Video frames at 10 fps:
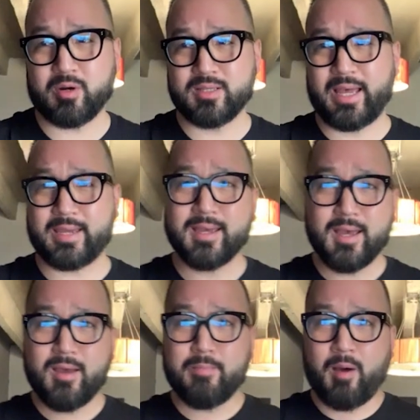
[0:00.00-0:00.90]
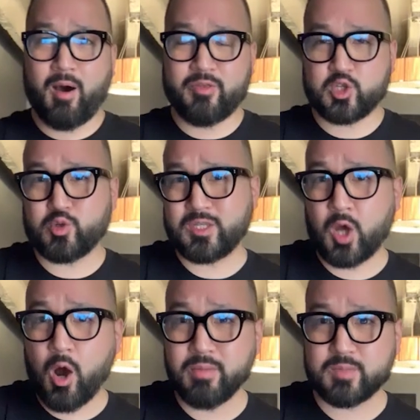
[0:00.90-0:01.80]
like mm-hmm. on the streets
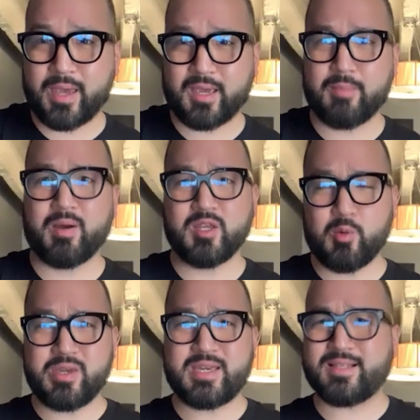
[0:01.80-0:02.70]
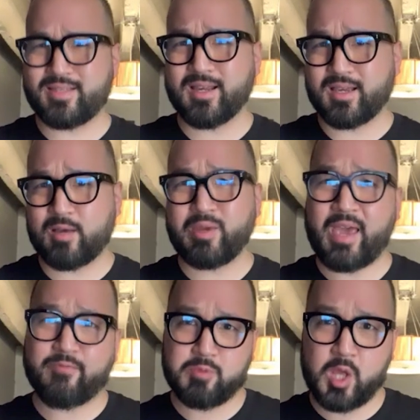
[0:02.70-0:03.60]
homeless begging, but, you know, we didn't. We came
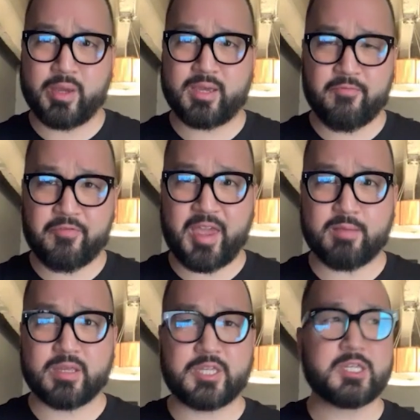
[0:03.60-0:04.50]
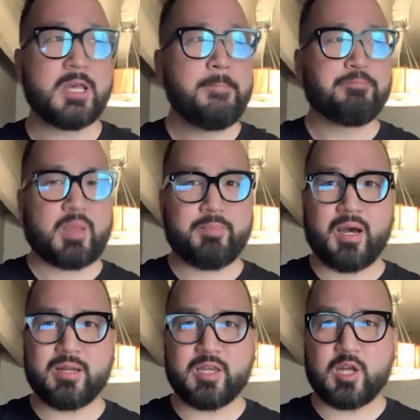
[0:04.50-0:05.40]
from low income families.
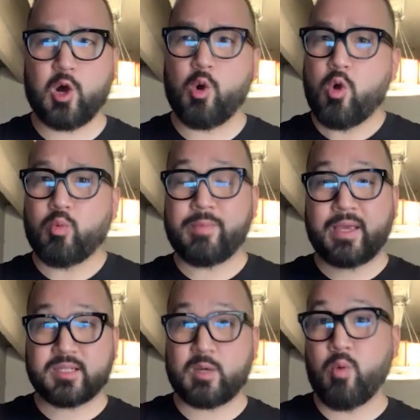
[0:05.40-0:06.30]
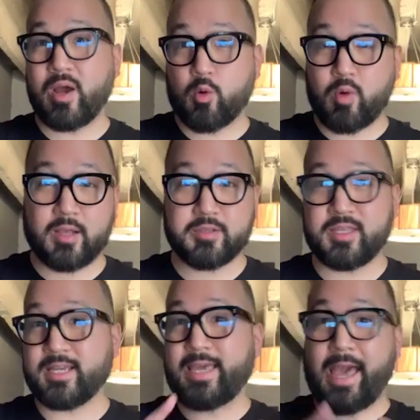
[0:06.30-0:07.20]
But, you know, we basically went around to the
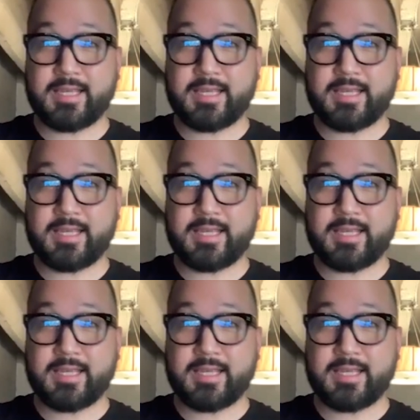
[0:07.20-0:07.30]
gas